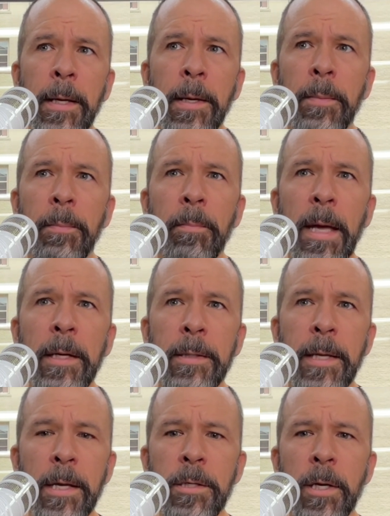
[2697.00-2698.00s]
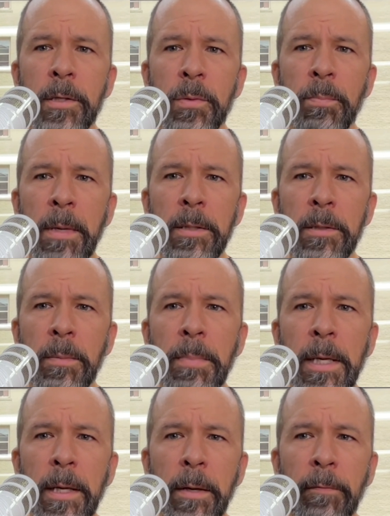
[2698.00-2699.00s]
meditation is meant to
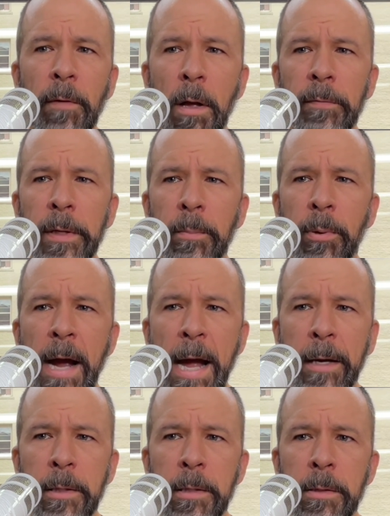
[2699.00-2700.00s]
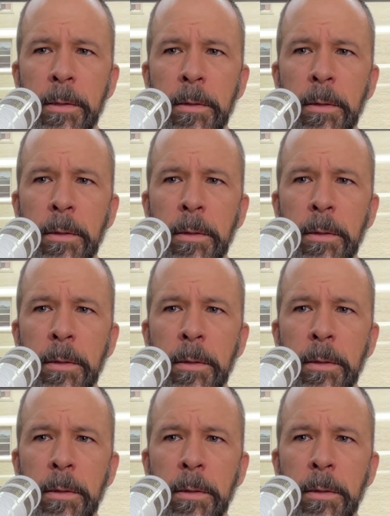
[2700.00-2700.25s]
be an evolving practice,